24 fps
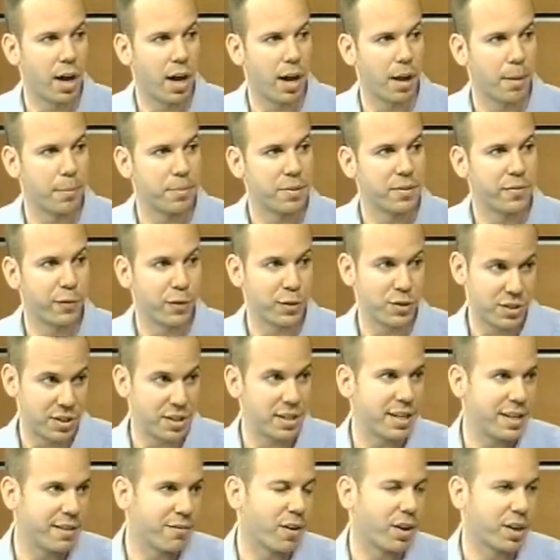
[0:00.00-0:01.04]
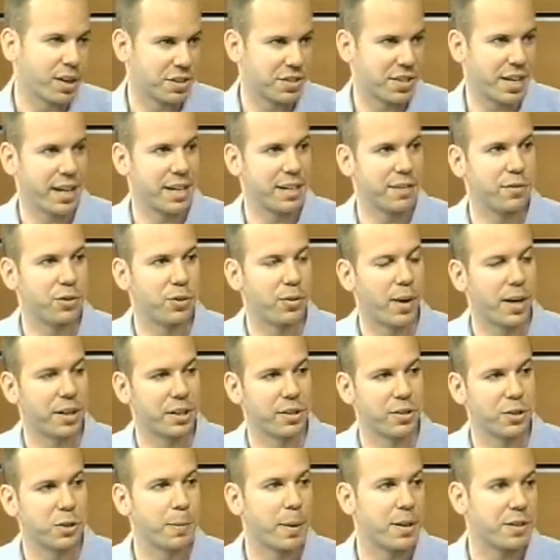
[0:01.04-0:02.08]
Um, first, Steve, our executive
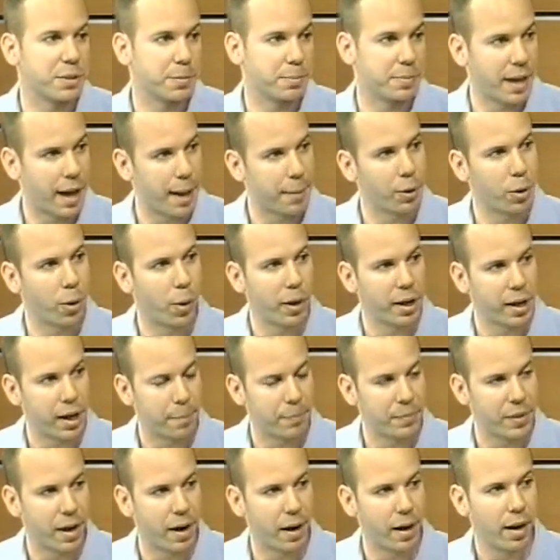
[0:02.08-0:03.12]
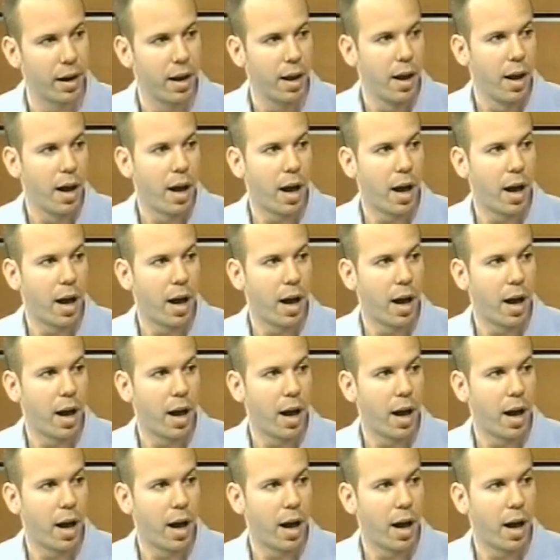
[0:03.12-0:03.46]
director, spent some time growing up there.